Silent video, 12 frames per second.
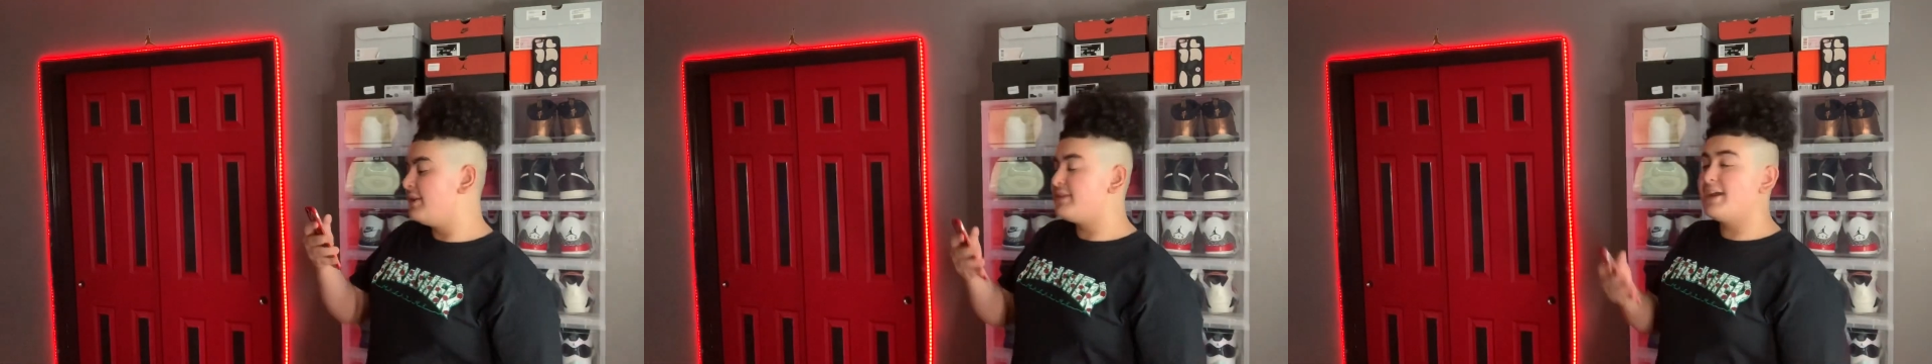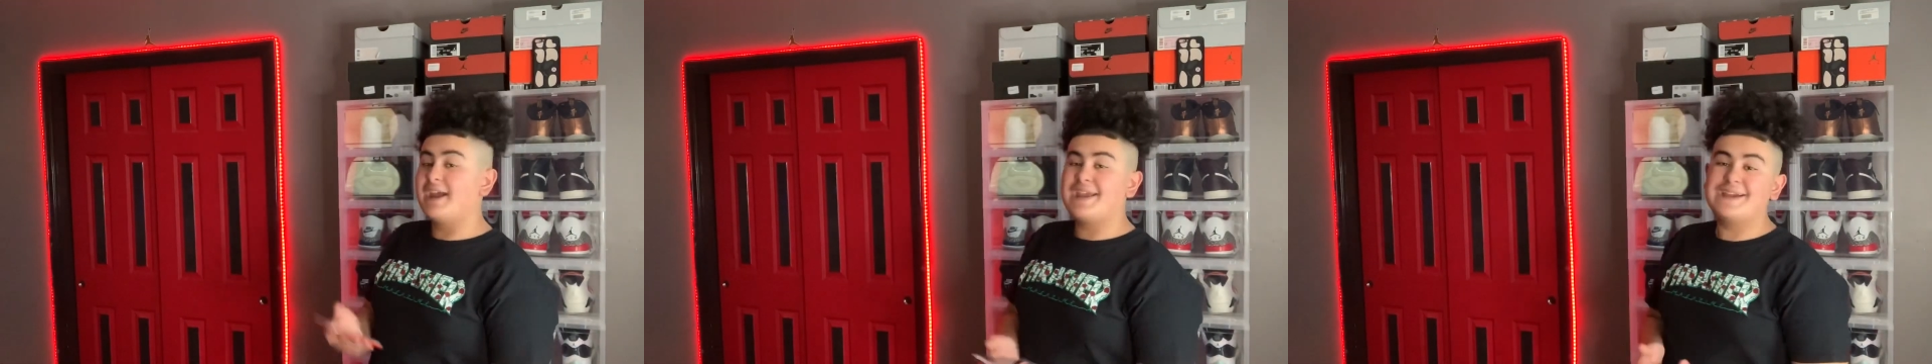
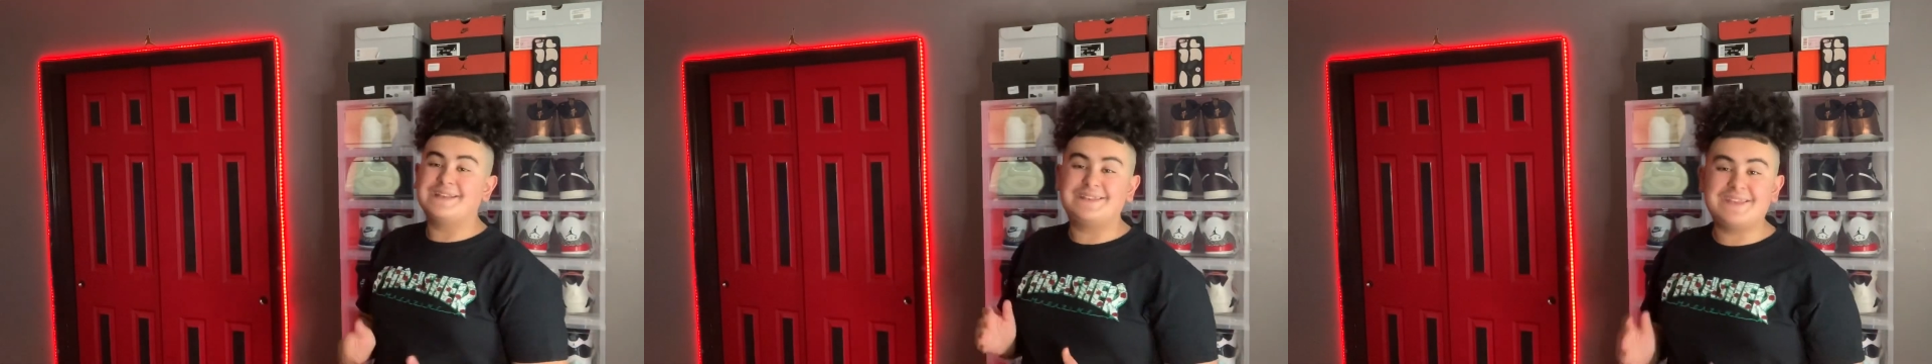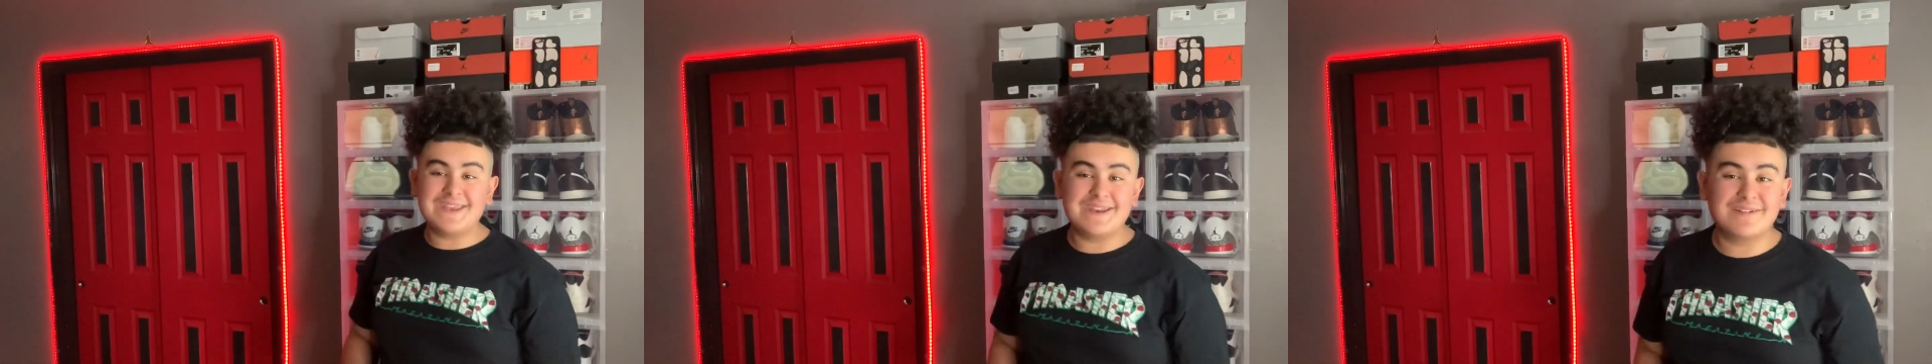the
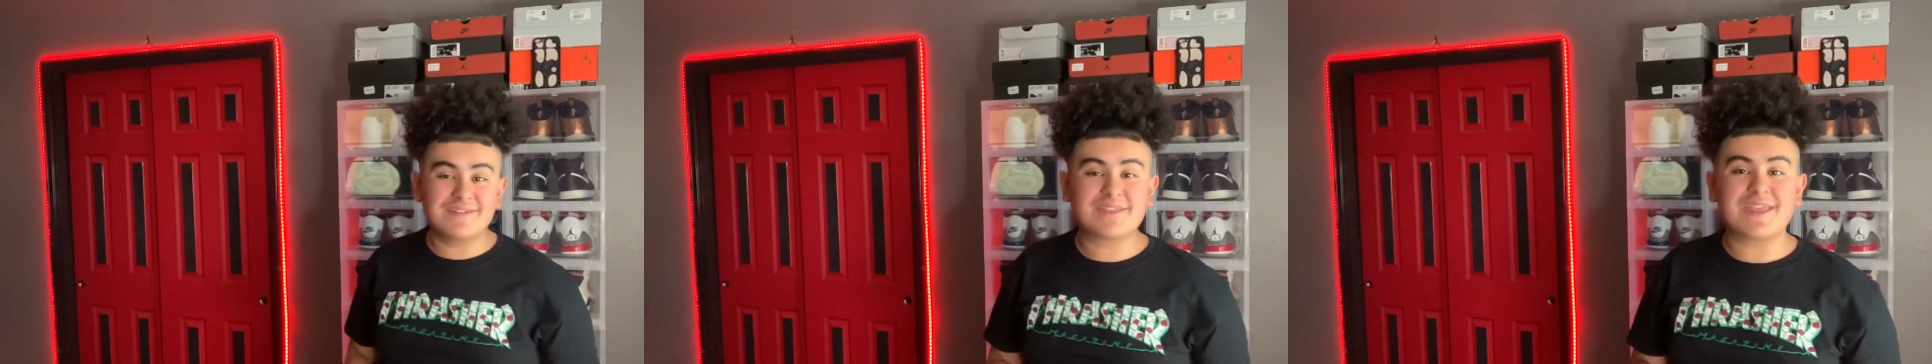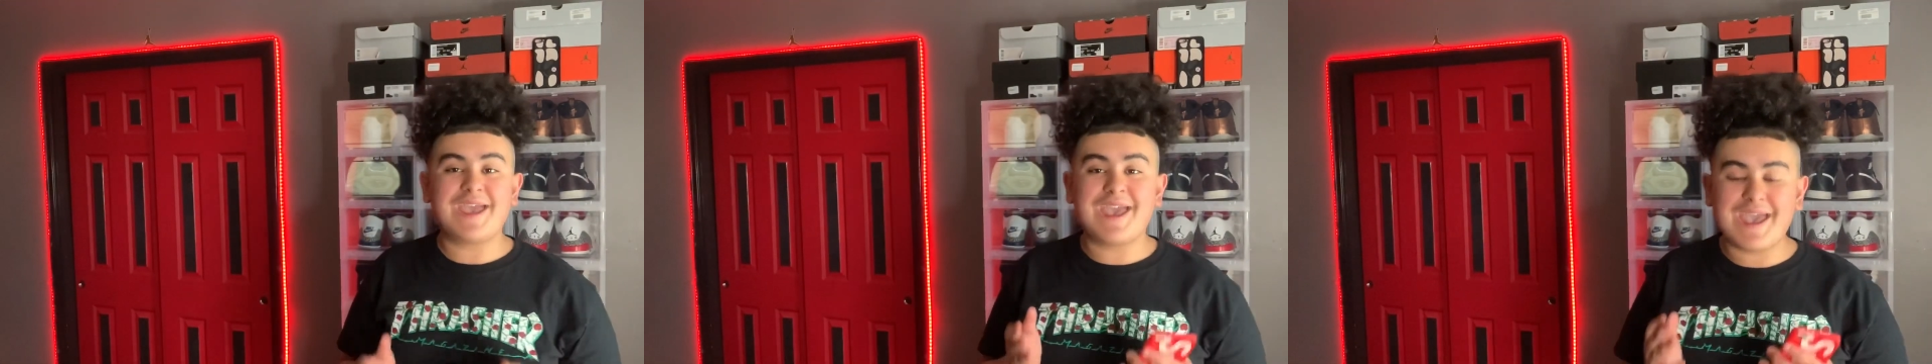Adidas
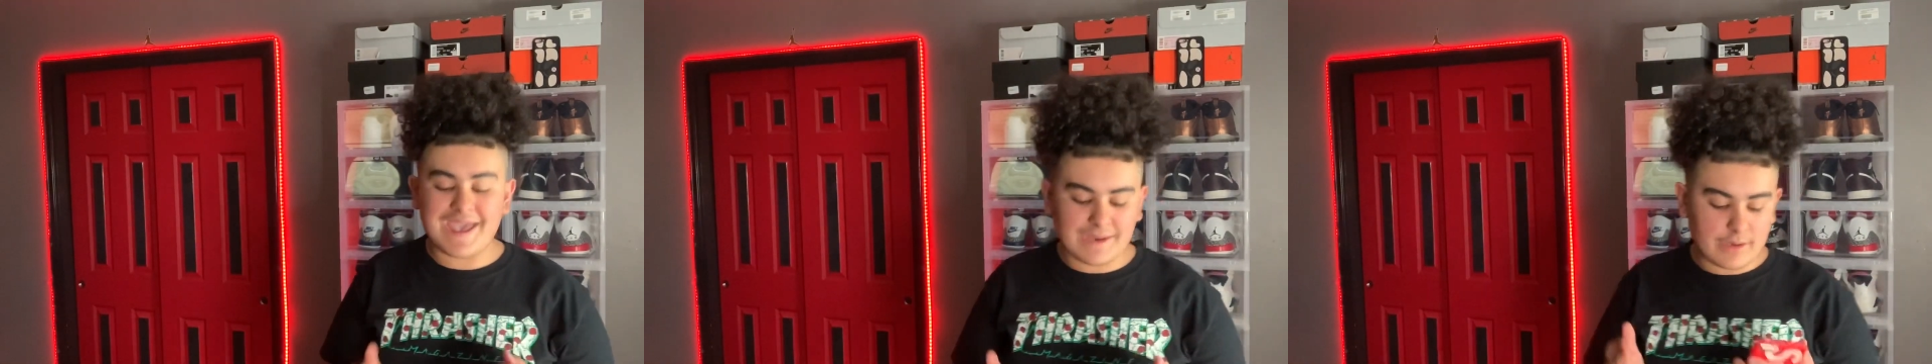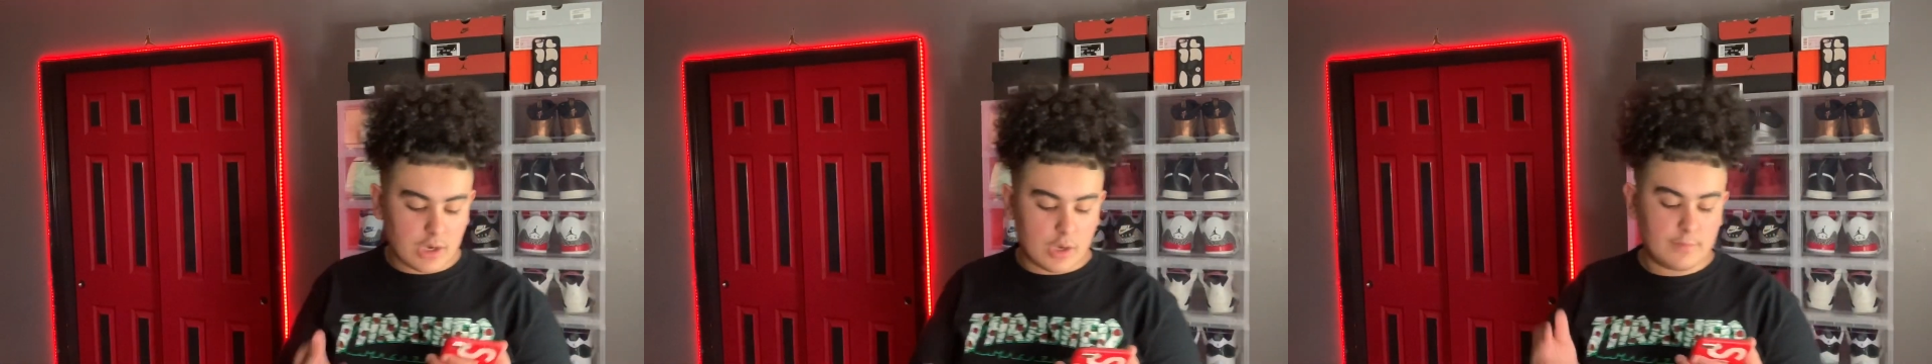
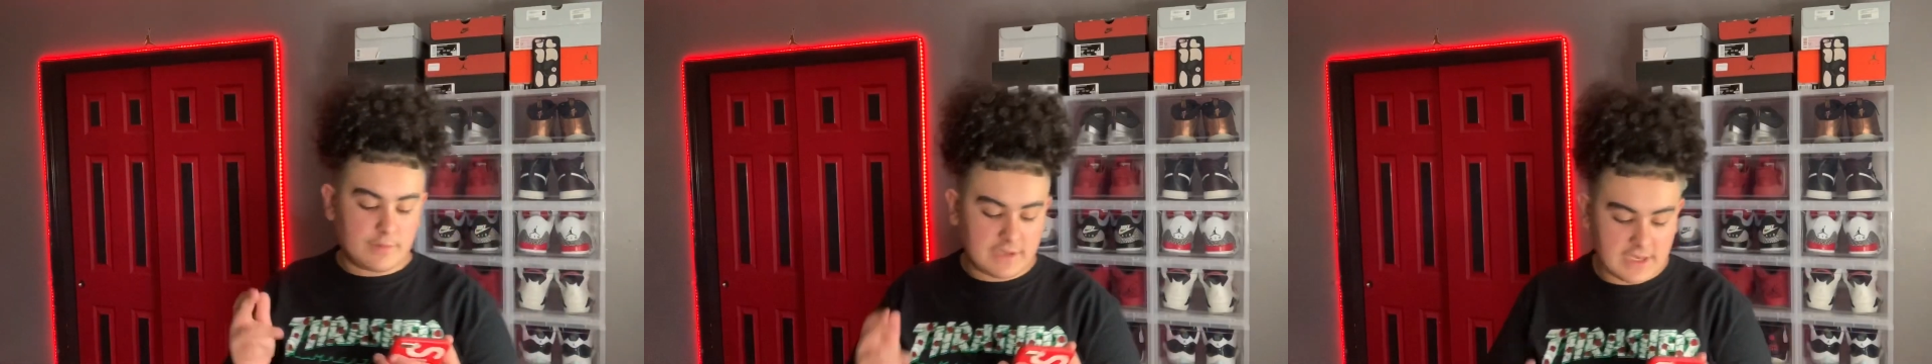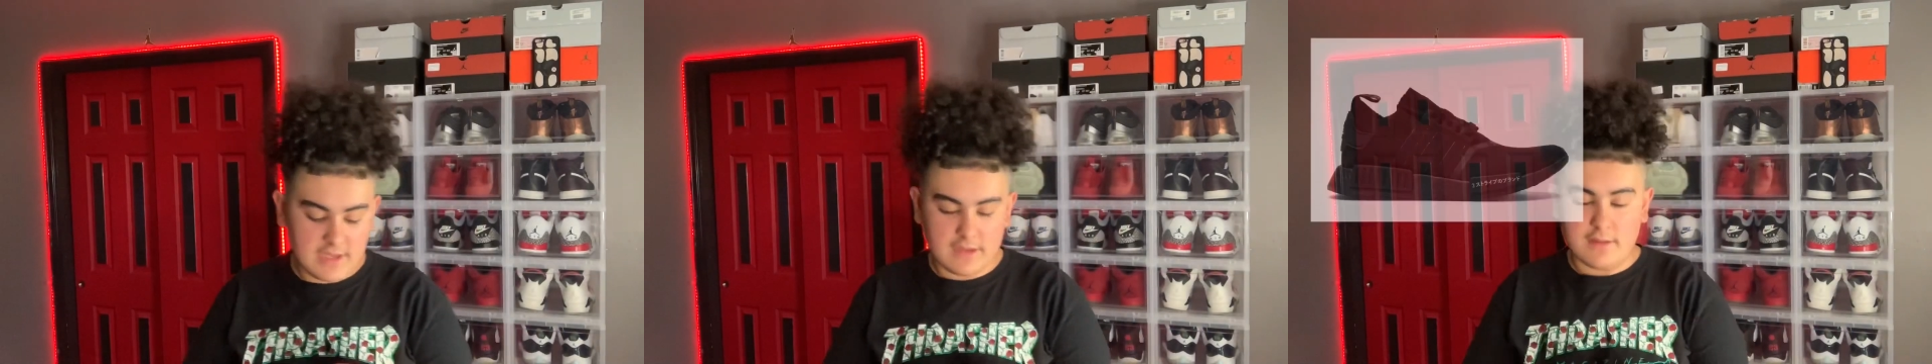and
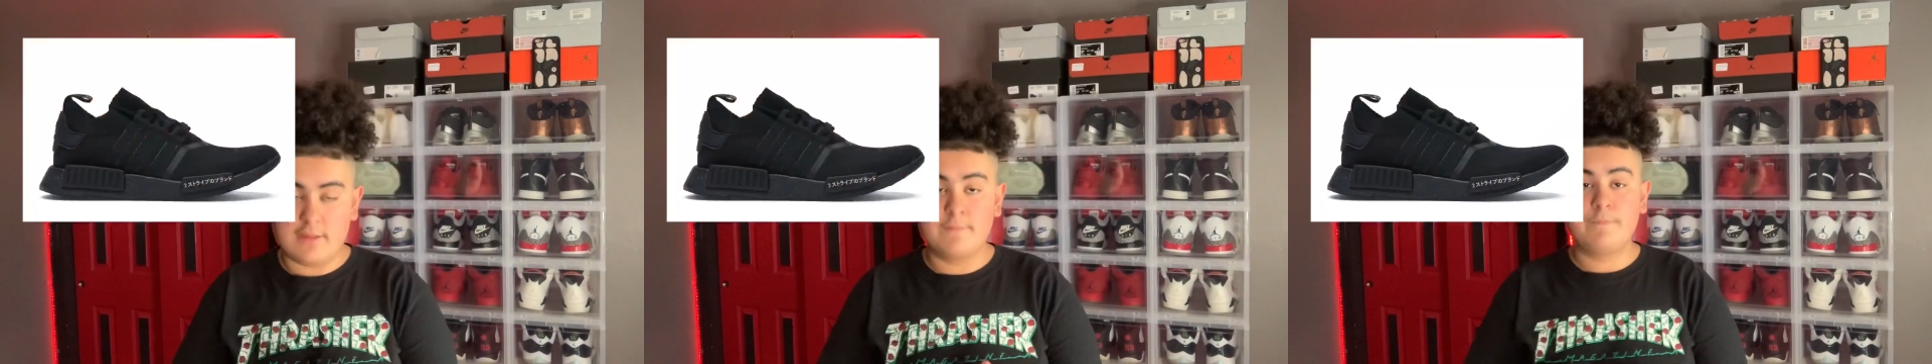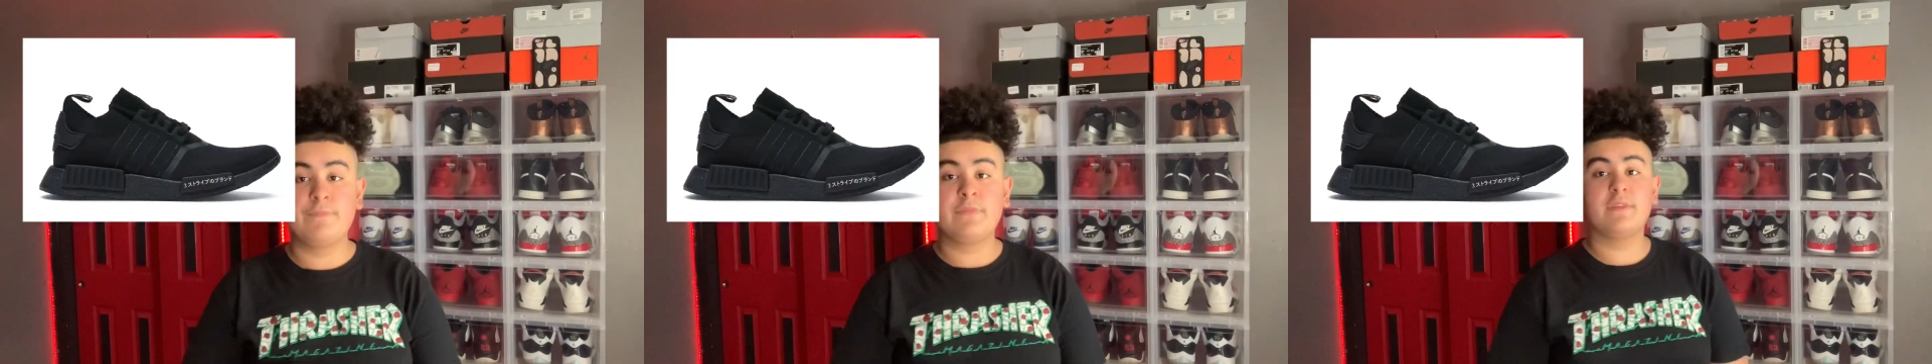D's.
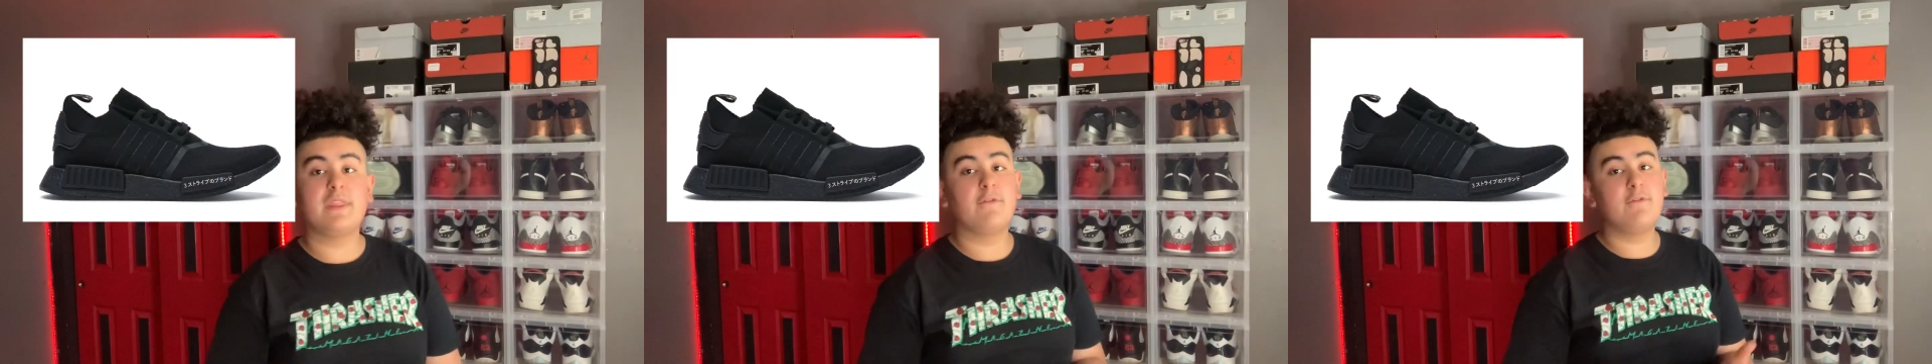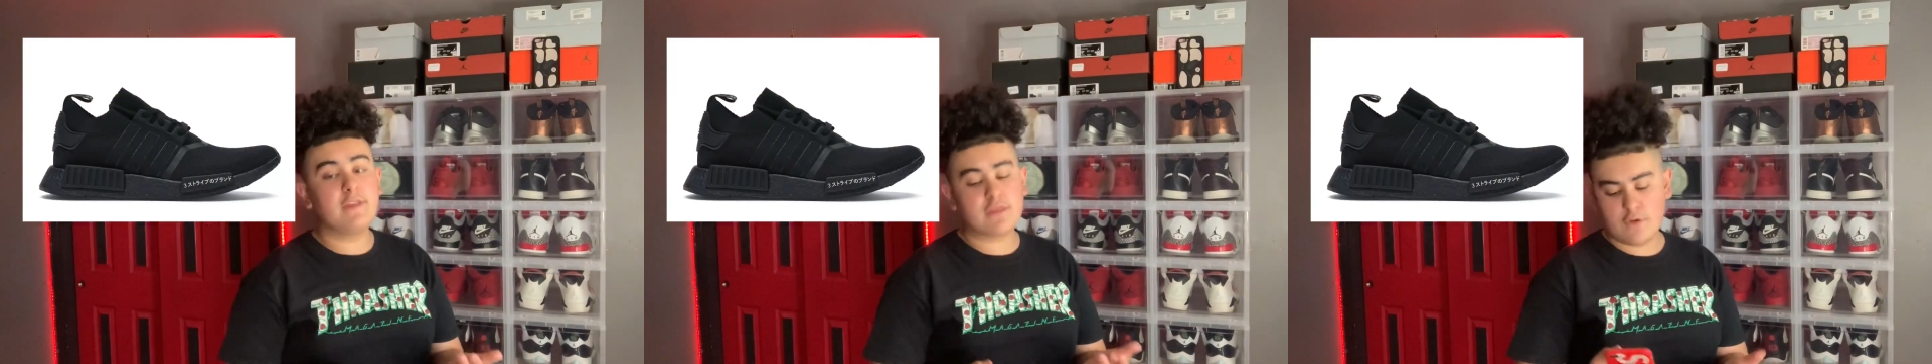They
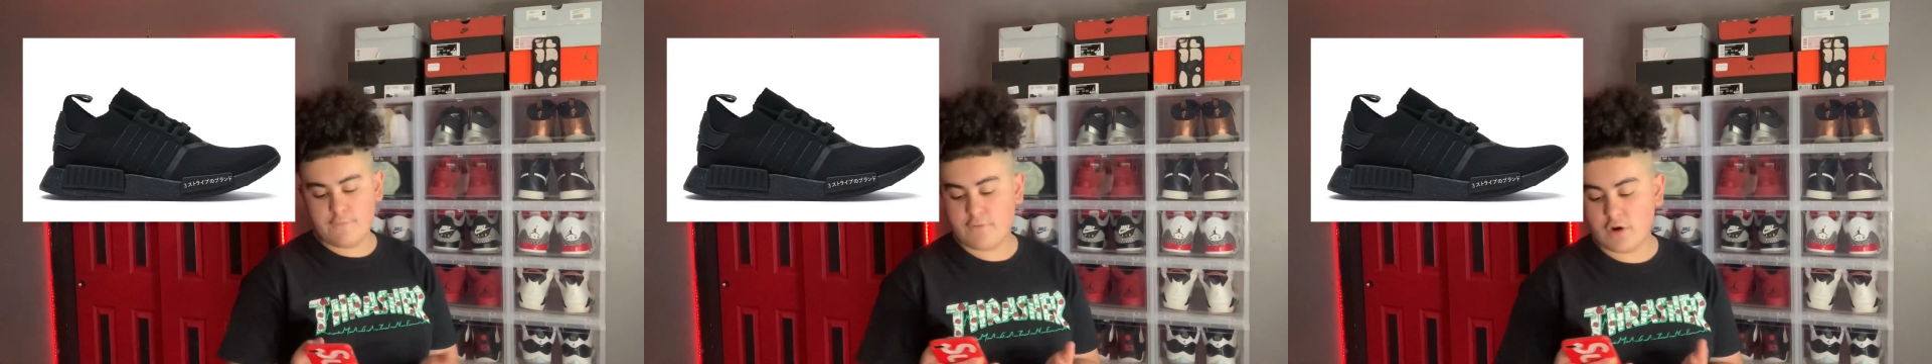retail for